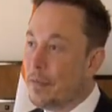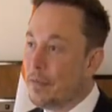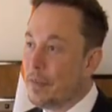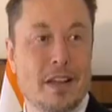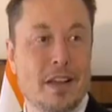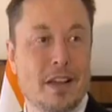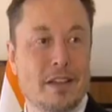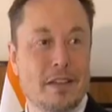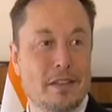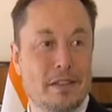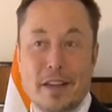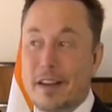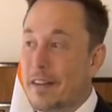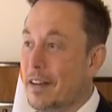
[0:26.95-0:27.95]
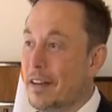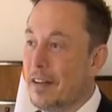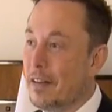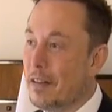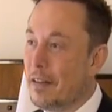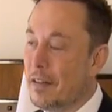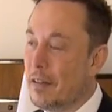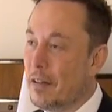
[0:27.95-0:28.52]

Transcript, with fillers: The, the takeaways yeah. from the meeting.